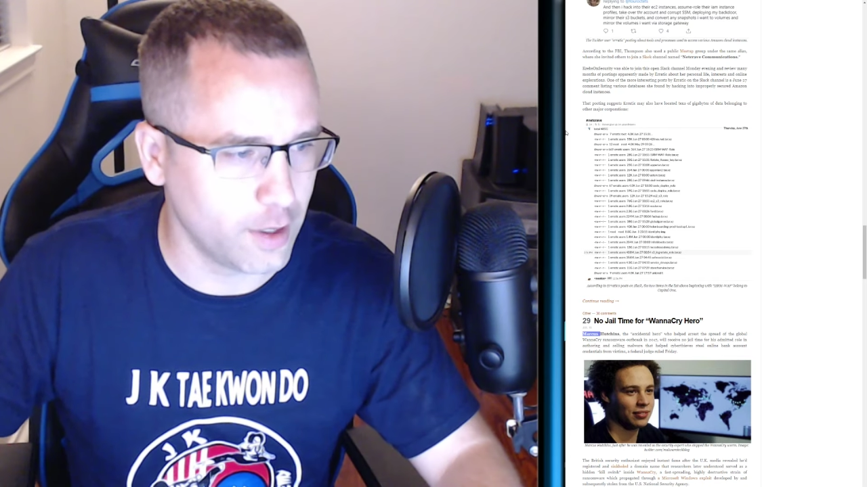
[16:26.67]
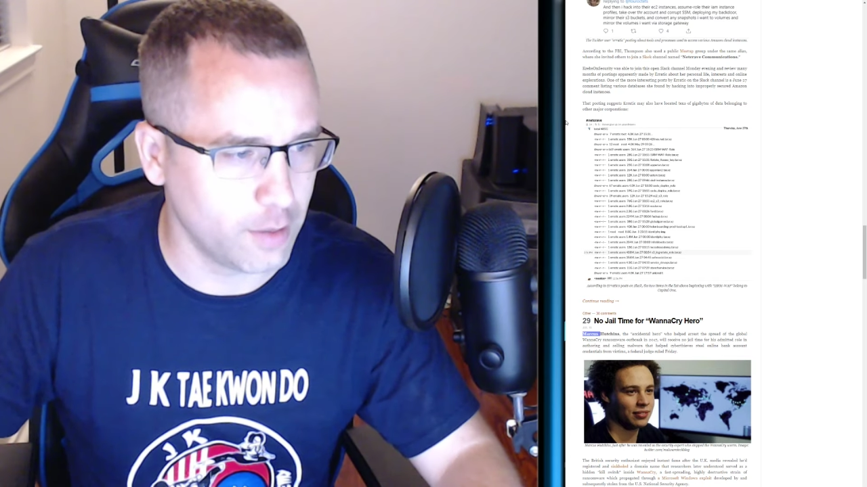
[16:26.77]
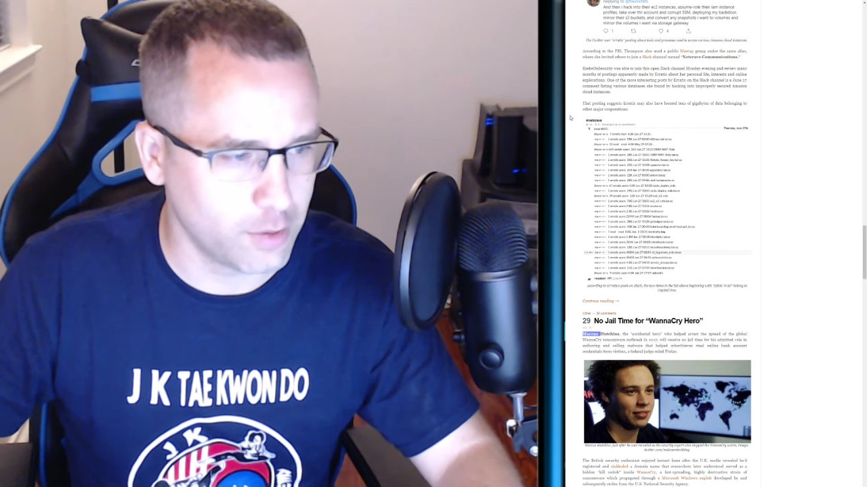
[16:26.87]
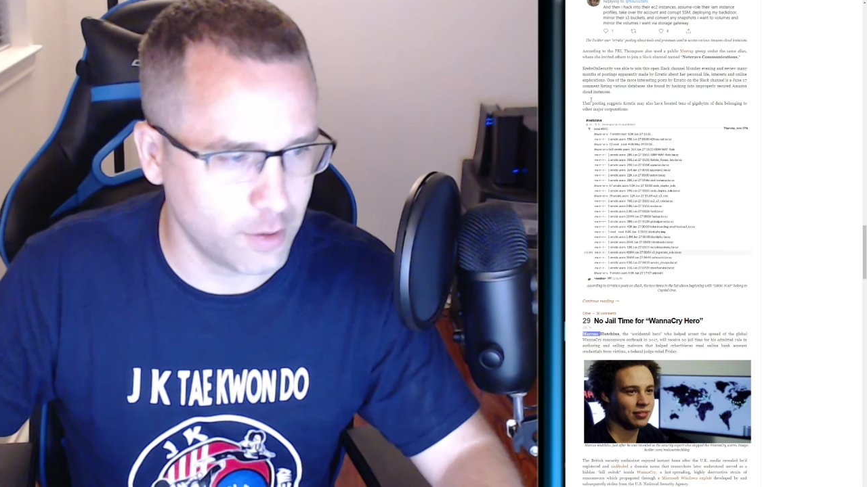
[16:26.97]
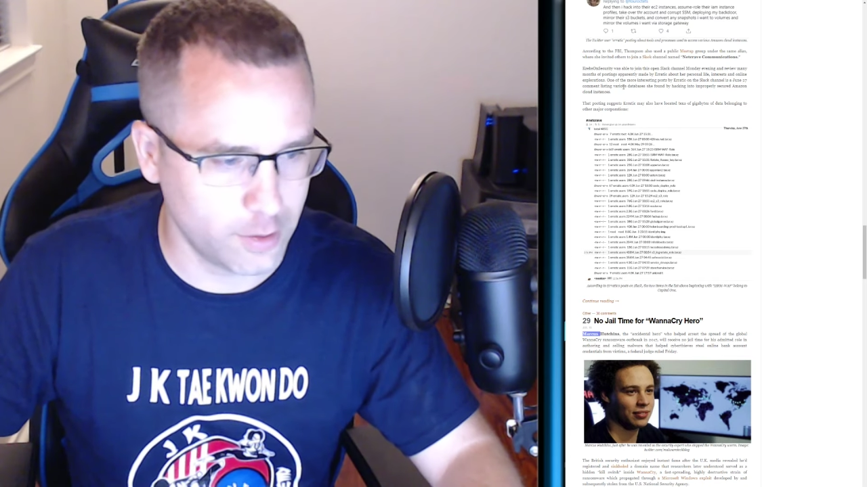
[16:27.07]

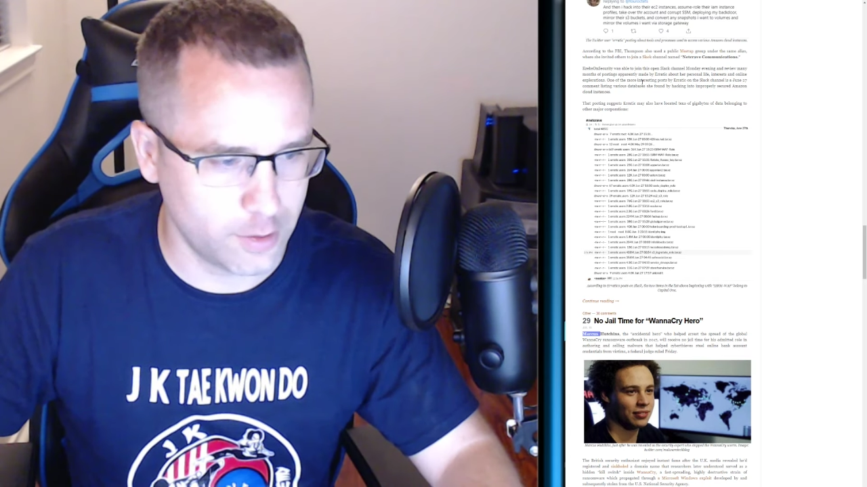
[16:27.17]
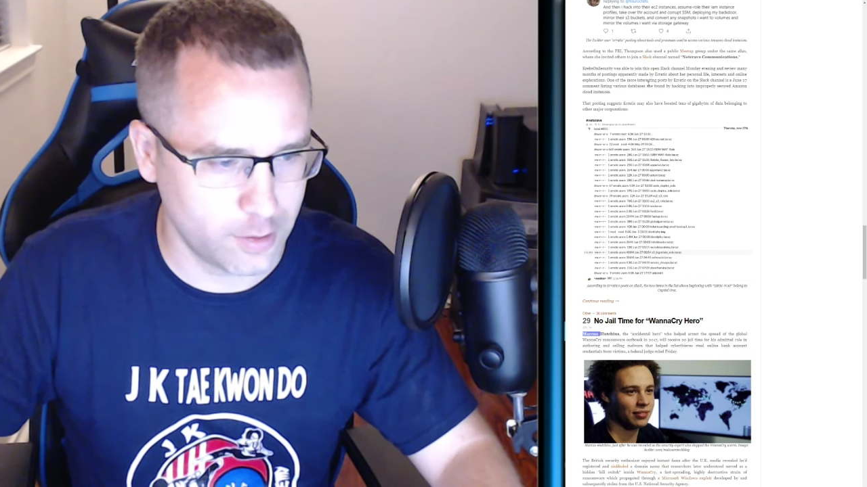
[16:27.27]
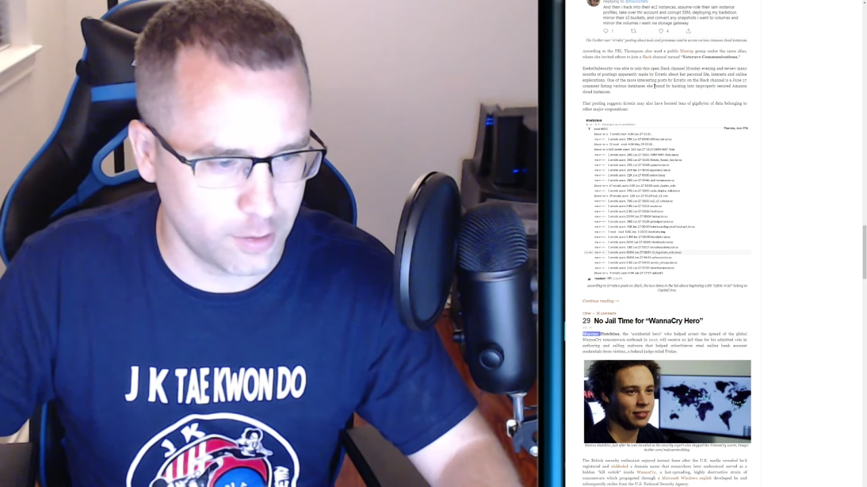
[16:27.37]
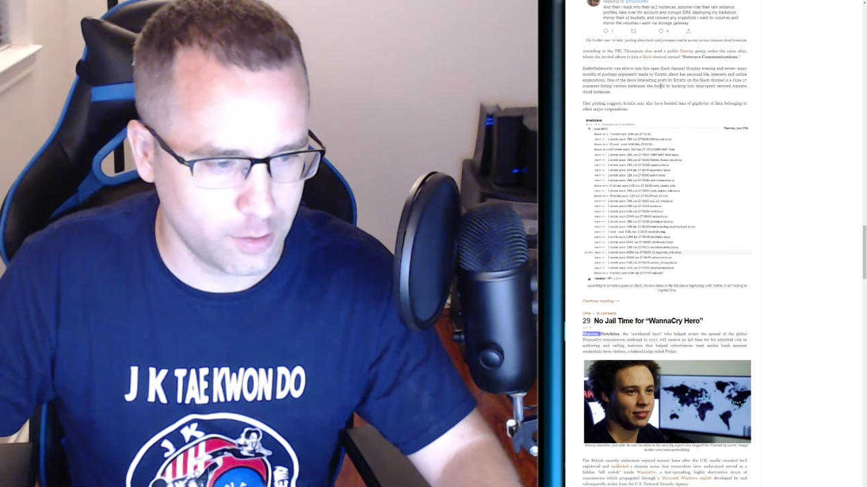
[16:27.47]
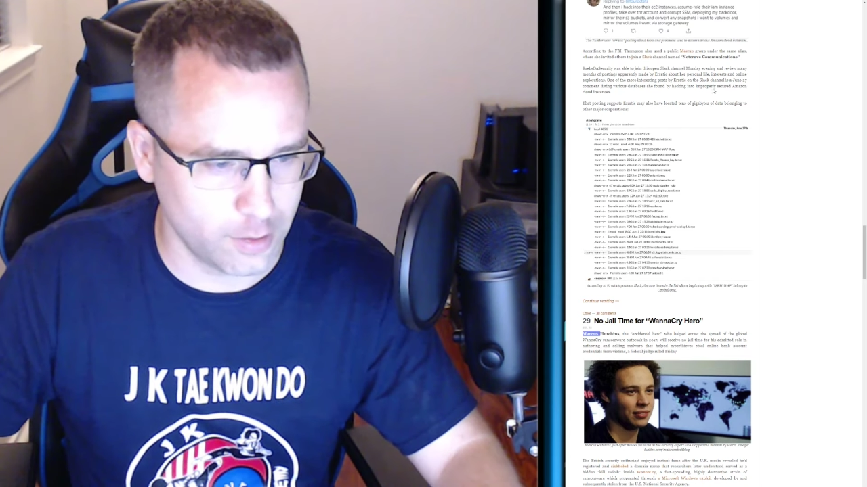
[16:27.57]

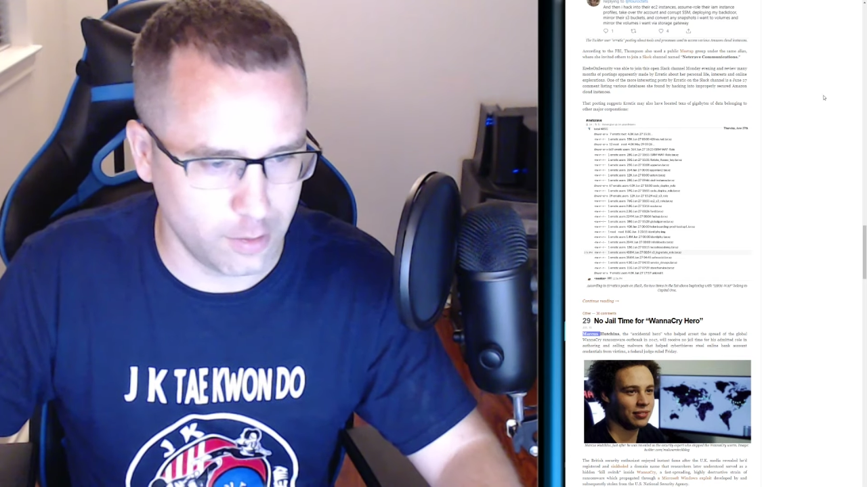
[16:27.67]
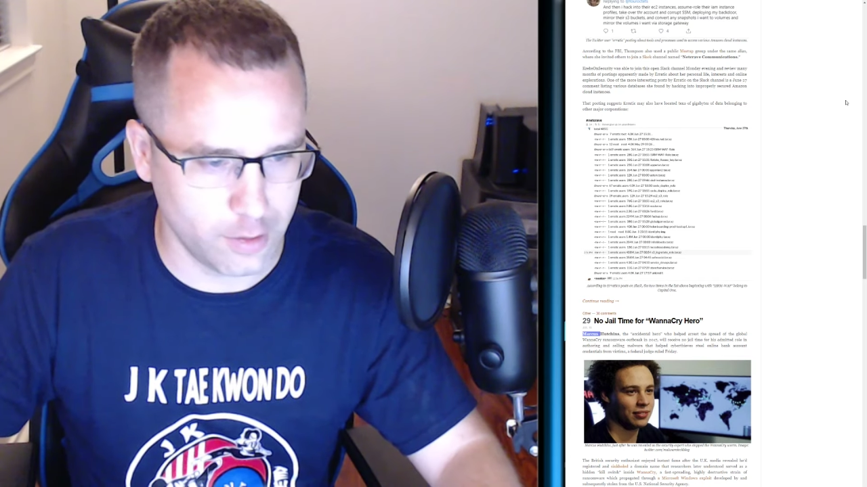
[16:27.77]
because I